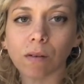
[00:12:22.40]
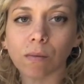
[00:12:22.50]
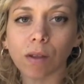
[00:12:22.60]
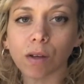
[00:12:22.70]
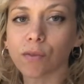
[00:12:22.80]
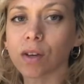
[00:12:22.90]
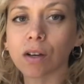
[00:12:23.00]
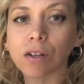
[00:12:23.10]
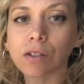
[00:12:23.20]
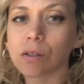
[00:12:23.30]
with your
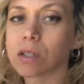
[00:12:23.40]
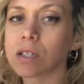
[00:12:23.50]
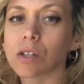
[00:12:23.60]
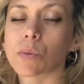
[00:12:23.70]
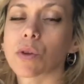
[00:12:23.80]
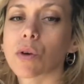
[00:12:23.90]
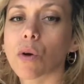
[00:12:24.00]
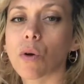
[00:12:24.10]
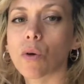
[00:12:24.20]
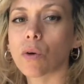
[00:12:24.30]
fingers, you can touch with your
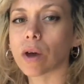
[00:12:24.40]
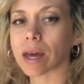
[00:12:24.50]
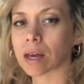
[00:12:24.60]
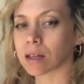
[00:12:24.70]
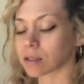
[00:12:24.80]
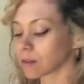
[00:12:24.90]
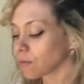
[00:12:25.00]
whole hands.